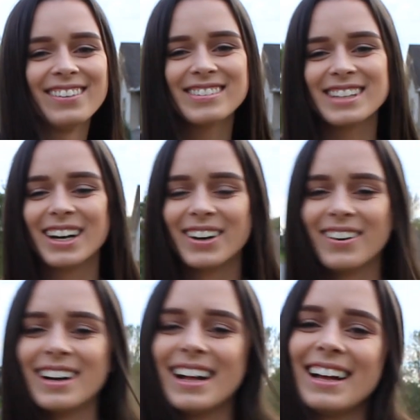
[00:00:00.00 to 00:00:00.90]

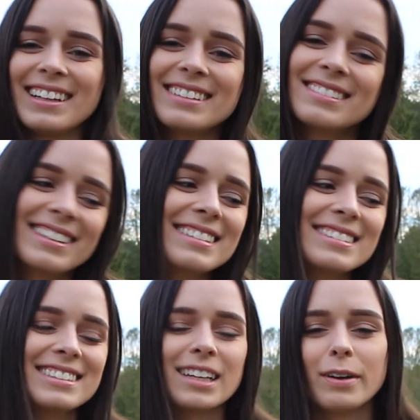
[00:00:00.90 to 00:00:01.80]
This
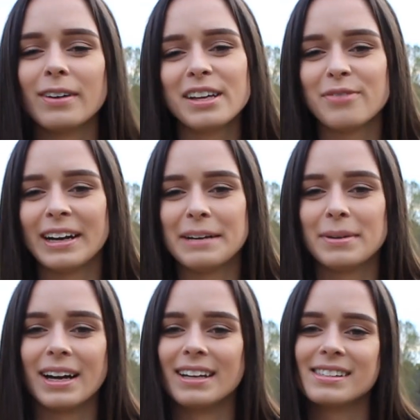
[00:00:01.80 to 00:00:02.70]
is just gonna be really funny
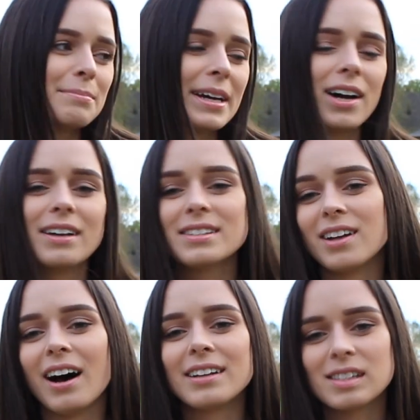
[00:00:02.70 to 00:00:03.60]
because my dog's
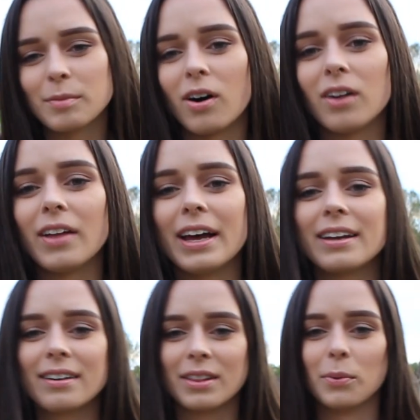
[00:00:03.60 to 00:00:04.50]
not small
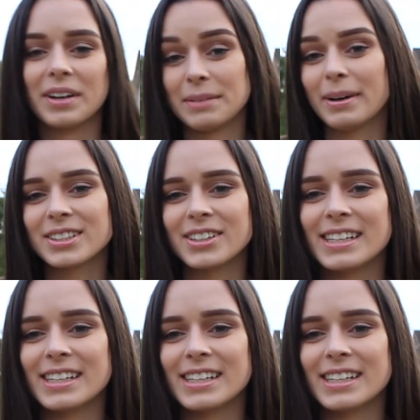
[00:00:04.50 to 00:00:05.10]
like the one in the picture